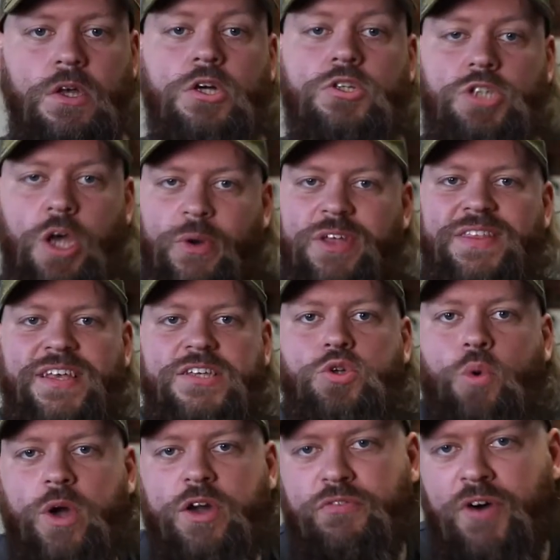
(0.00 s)
So in this
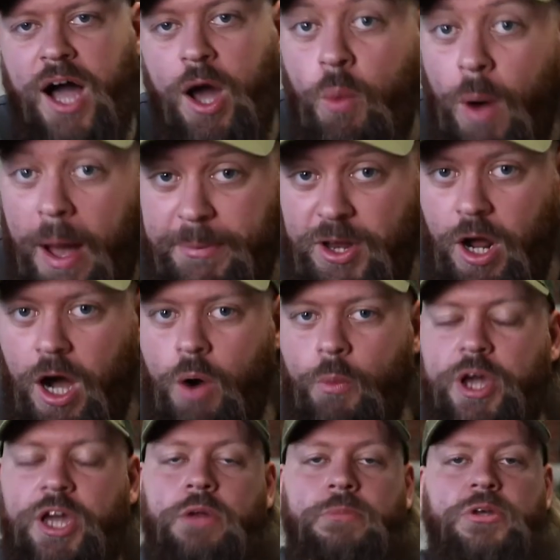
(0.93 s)
quickfire webinar,
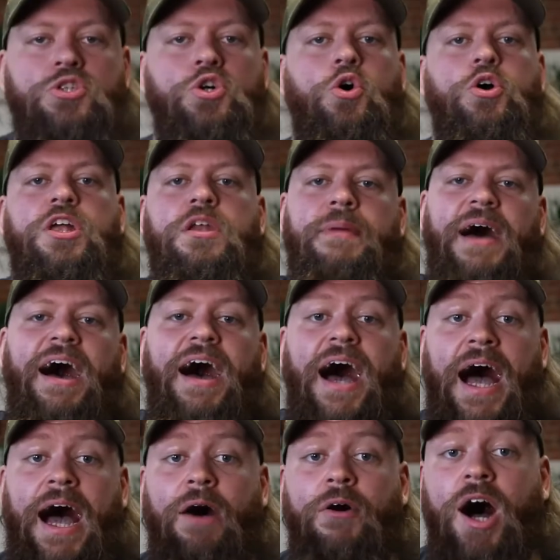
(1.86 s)
we're going to be talking about
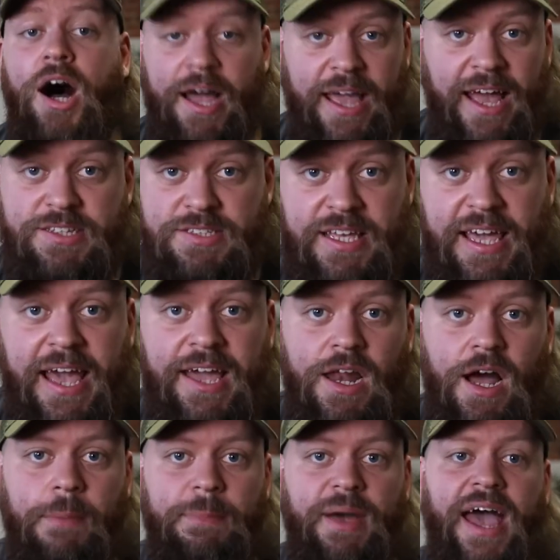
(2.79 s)
how I, as a
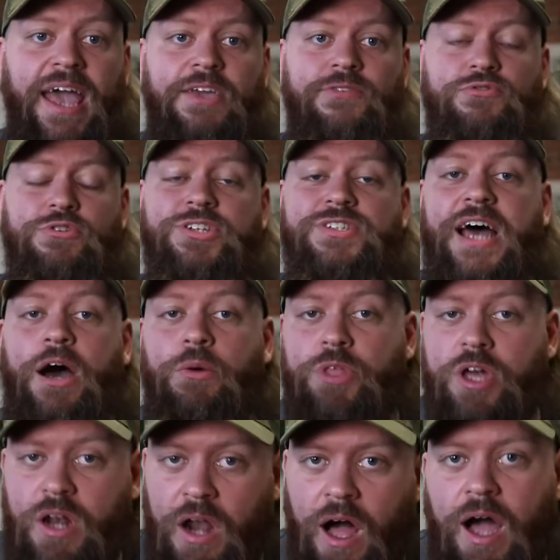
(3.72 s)
canine behaviorist, help
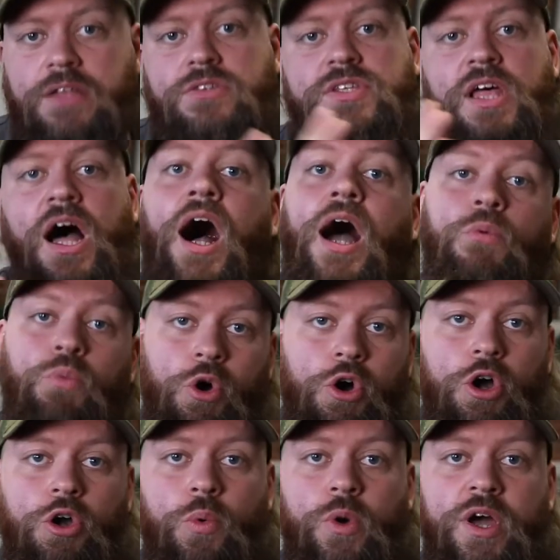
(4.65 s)
the clients that I
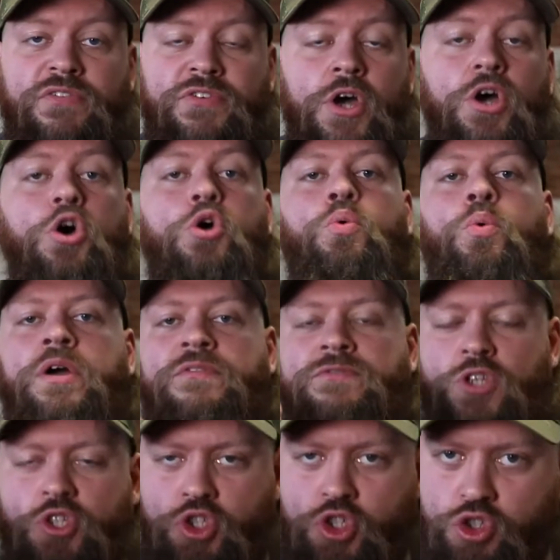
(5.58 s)
work with
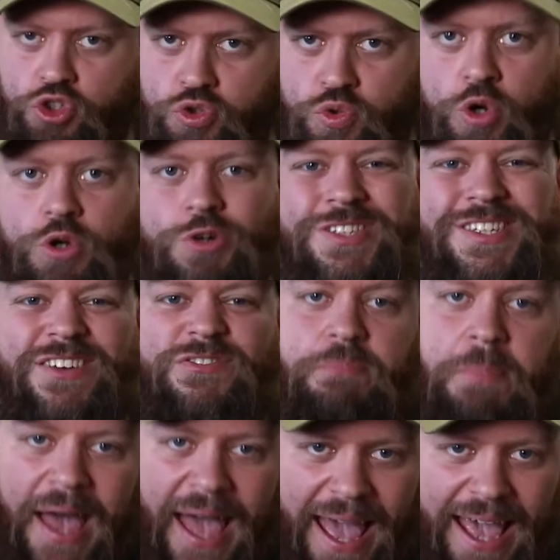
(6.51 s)
destructive
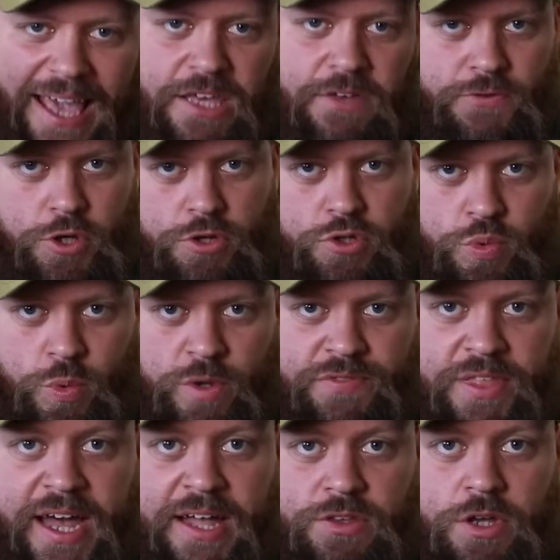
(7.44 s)
behaviors
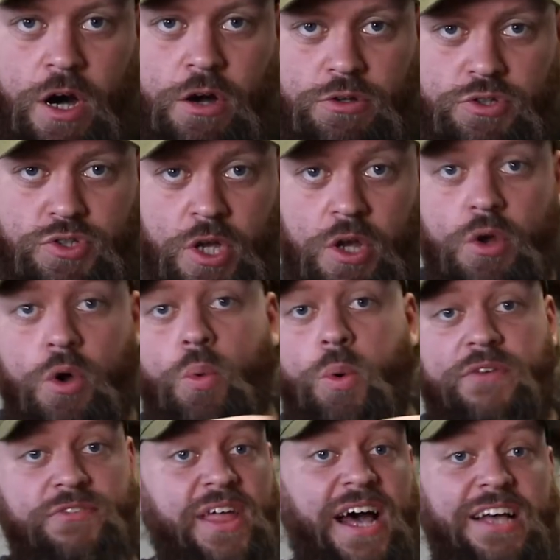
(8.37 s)
with their dogs,
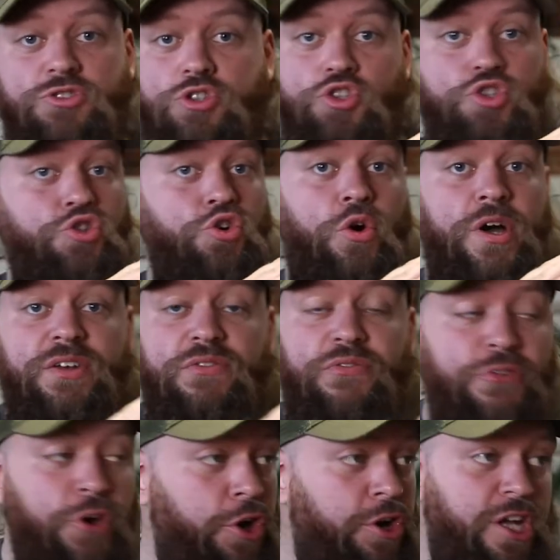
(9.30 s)
whether that's destroying
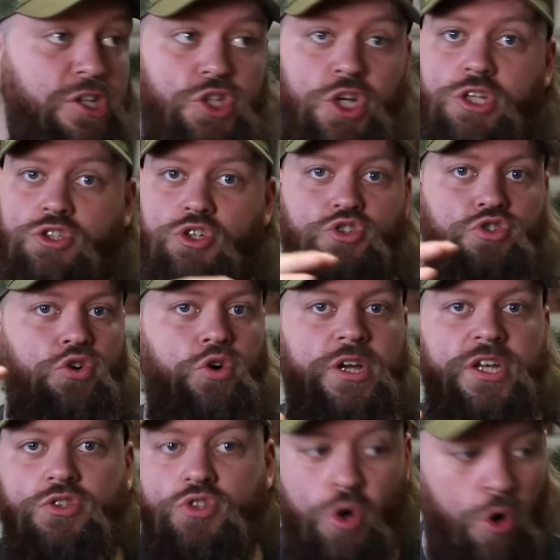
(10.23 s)
furniture,
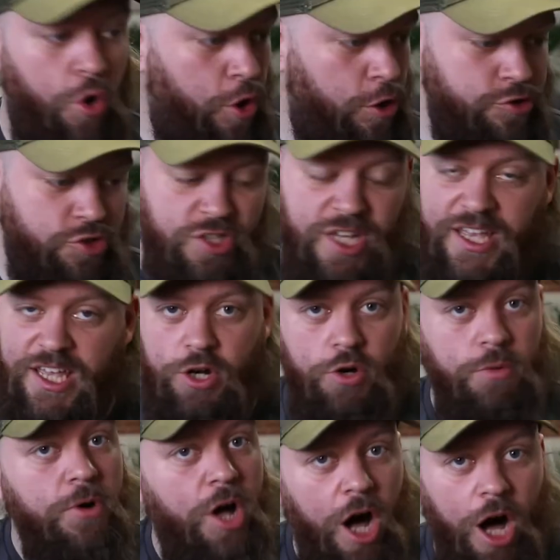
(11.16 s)
destroying doors, digging
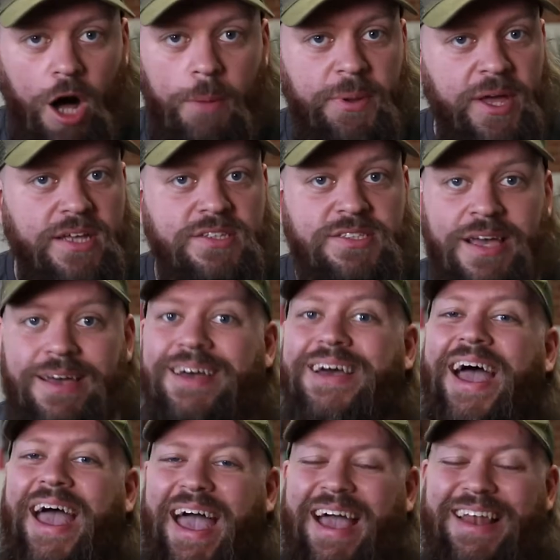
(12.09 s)
up carpets,
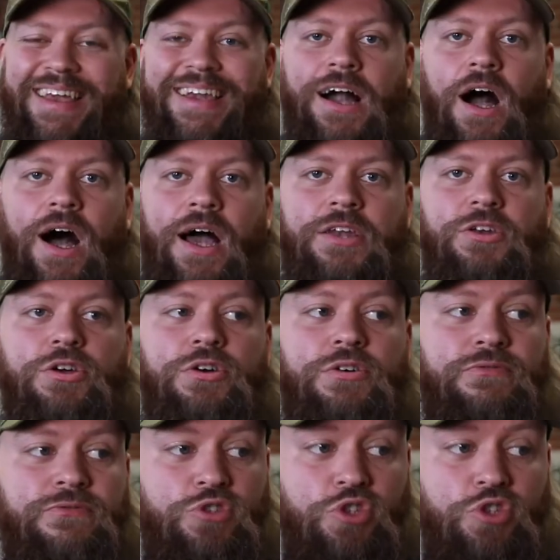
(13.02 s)
any kind of